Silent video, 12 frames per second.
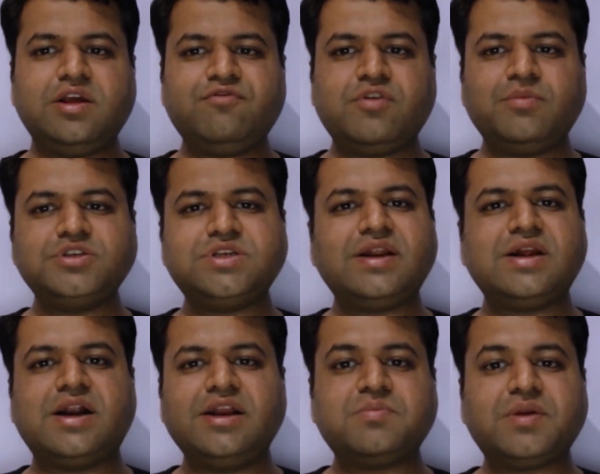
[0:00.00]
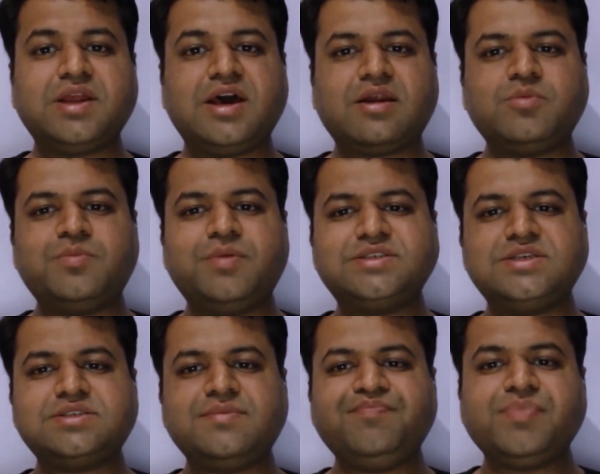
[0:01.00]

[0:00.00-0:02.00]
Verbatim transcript: the information regarding pre-R M O batches,